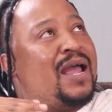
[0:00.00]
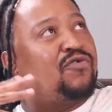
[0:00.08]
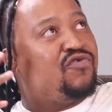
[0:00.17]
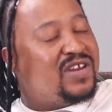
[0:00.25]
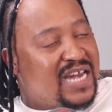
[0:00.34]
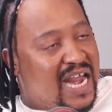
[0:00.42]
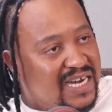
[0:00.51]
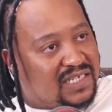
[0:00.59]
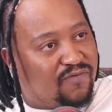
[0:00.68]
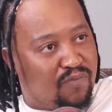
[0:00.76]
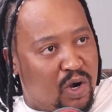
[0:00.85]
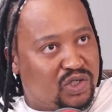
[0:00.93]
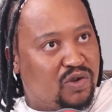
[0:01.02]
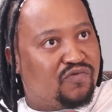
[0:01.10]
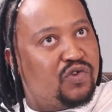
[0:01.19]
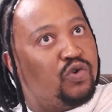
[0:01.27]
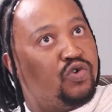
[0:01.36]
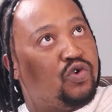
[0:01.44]
creative point of
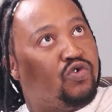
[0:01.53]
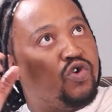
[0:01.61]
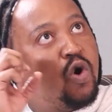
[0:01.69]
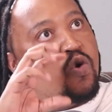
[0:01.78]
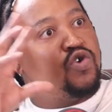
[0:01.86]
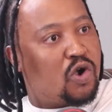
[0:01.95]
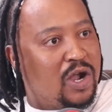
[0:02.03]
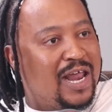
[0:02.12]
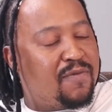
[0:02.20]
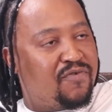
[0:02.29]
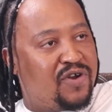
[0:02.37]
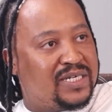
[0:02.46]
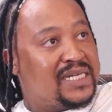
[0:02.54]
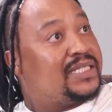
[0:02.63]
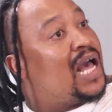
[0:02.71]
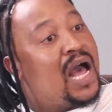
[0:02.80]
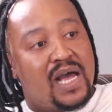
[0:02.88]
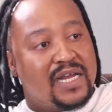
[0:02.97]
view, you know who your collaborators
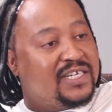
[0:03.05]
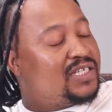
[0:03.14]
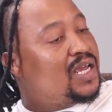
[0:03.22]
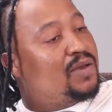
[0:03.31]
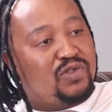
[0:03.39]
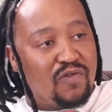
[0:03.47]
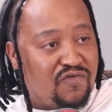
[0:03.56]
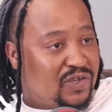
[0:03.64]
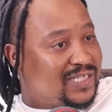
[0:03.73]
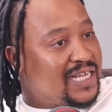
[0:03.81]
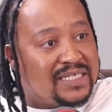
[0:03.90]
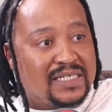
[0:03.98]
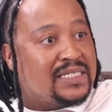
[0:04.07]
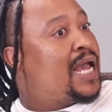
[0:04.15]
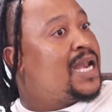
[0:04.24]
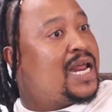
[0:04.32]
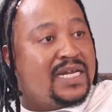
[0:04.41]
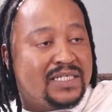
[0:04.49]
are in terms of your set
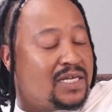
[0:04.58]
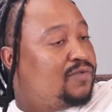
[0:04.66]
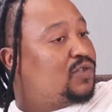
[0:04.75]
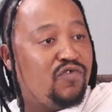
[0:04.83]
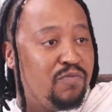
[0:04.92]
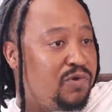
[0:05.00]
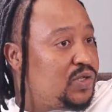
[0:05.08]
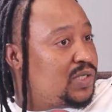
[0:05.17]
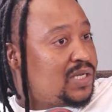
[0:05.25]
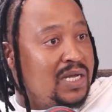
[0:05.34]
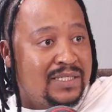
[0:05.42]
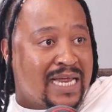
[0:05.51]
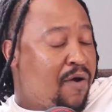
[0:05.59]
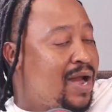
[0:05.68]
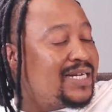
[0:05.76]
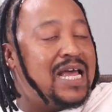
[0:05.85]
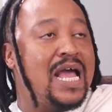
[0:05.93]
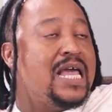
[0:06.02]
designer, in terms of your musical
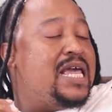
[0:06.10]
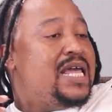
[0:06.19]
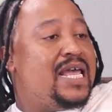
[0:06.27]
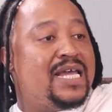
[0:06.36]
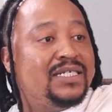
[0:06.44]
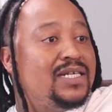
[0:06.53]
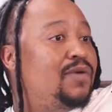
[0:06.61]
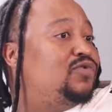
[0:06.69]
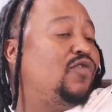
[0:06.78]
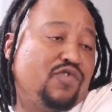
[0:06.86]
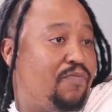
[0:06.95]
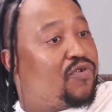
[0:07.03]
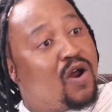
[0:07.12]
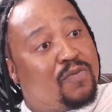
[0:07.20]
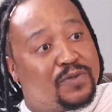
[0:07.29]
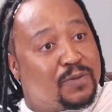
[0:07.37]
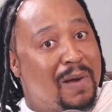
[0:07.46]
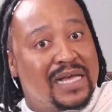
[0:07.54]
director, in terms of your
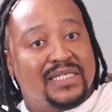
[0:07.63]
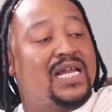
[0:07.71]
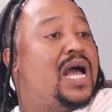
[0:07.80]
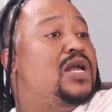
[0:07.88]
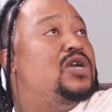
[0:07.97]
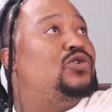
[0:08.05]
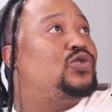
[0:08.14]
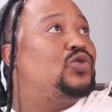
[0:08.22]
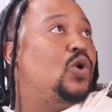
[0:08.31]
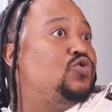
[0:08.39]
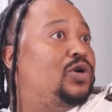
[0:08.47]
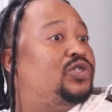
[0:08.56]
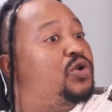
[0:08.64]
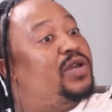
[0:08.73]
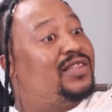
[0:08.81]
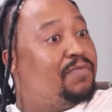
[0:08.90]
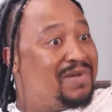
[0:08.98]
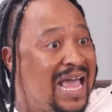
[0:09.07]
props master. So you're
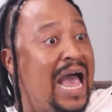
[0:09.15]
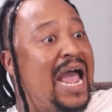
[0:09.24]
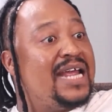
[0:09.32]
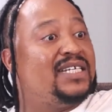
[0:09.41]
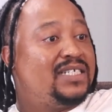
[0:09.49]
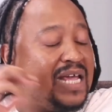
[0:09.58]
doing the behind